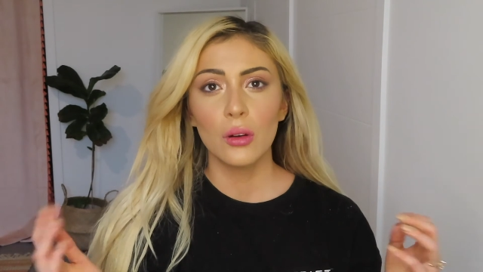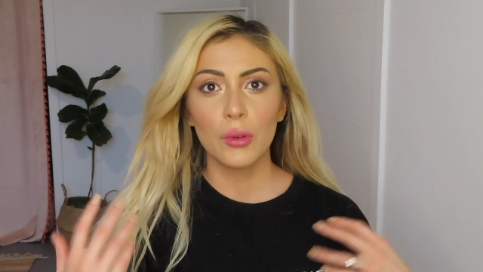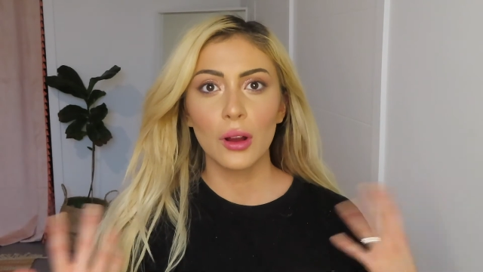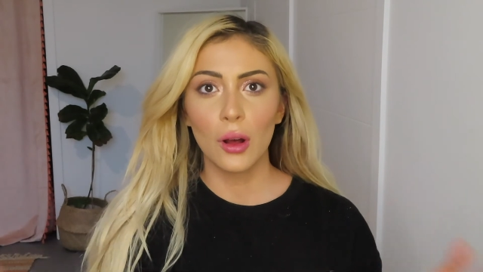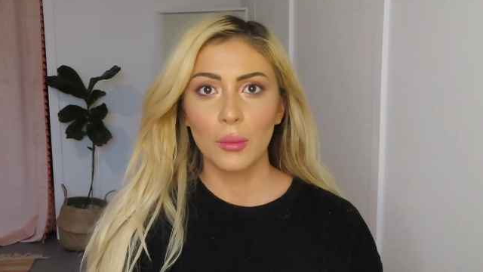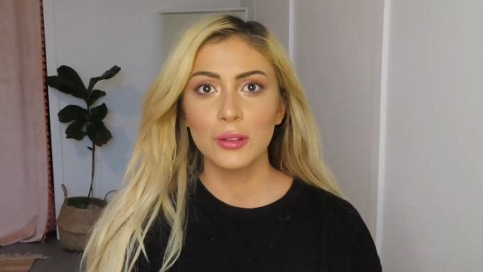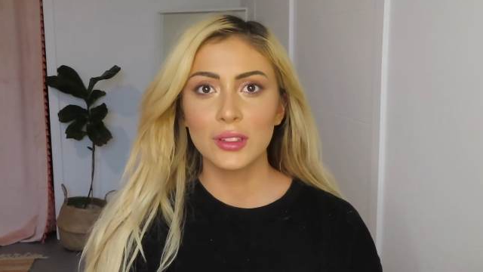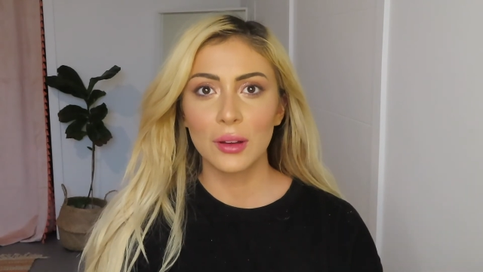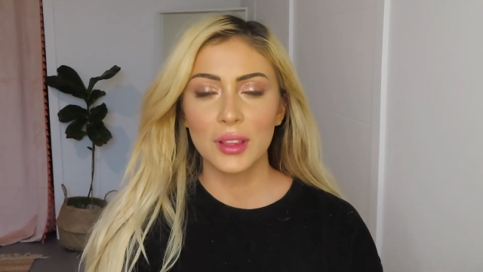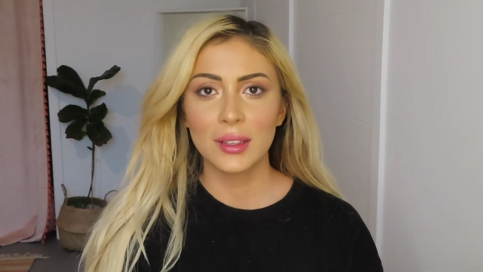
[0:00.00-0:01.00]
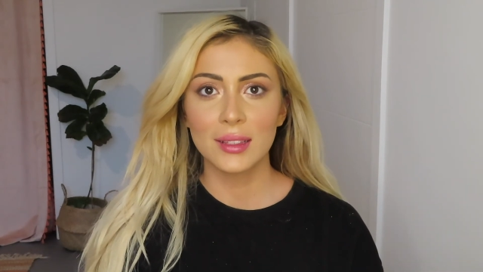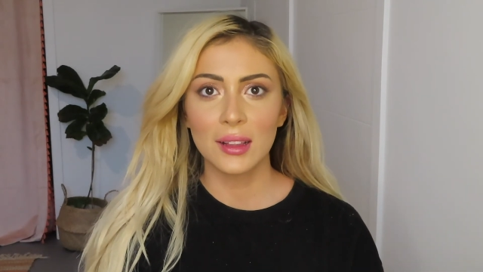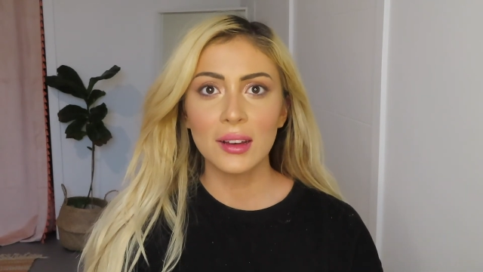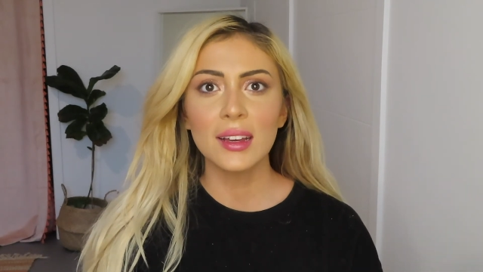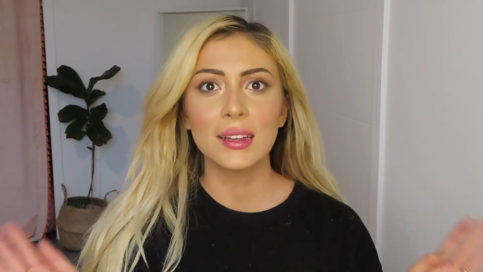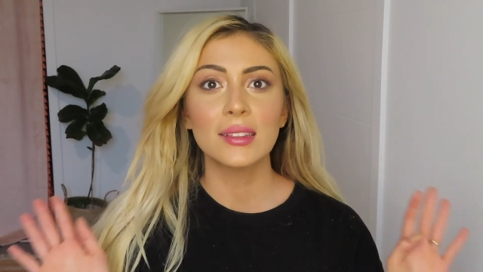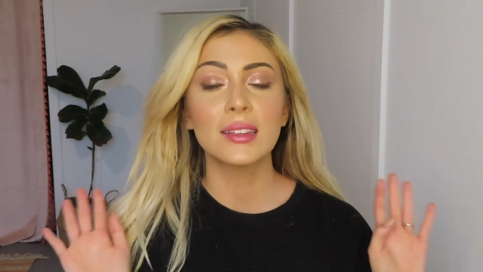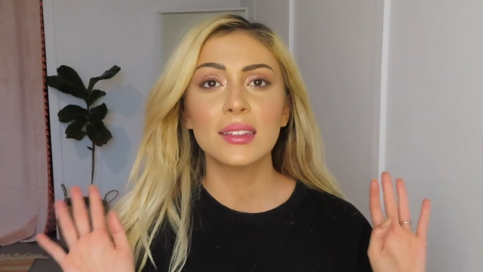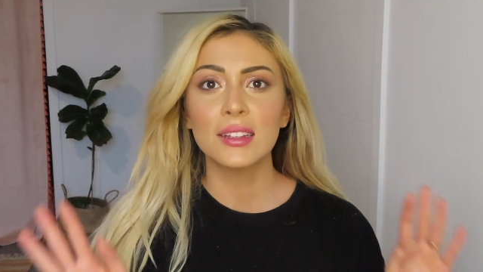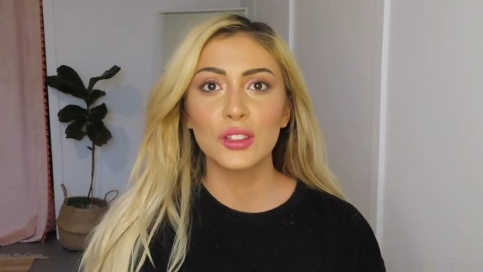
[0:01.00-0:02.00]
We're almost done with this look.
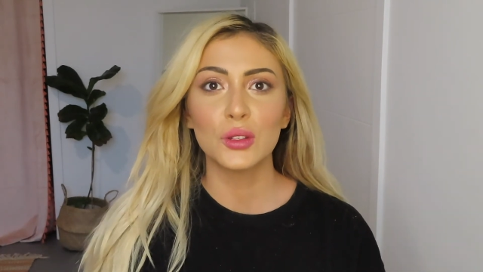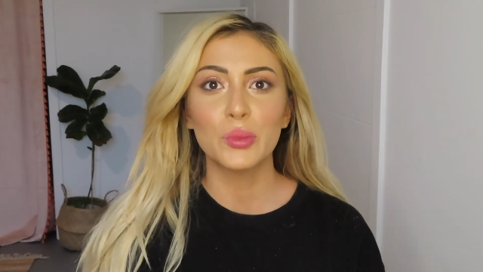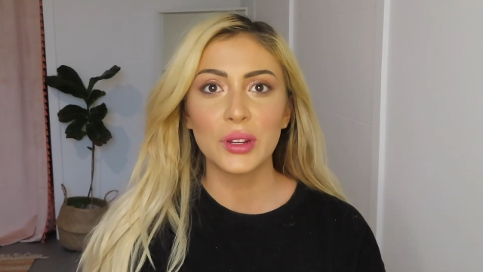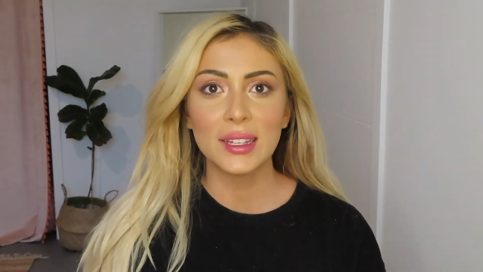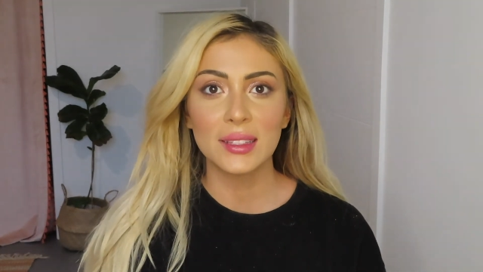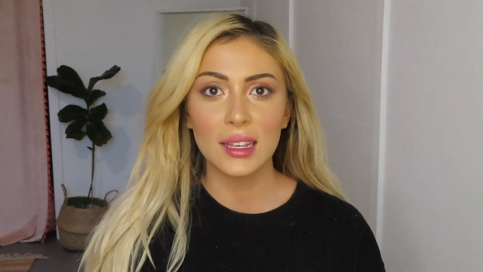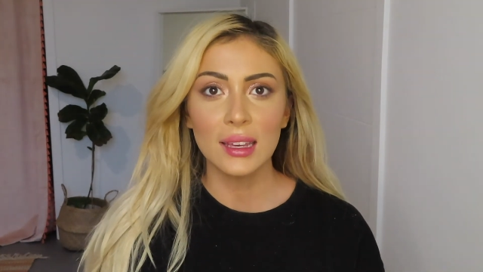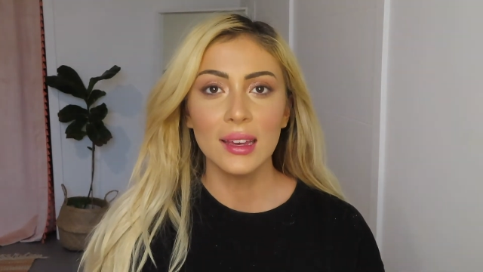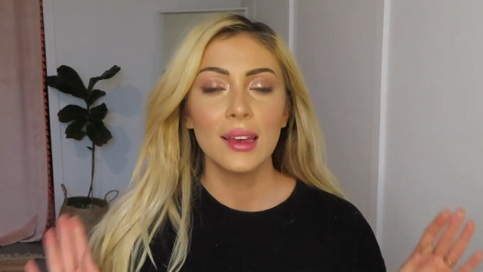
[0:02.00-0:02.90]
Isn't it super easy?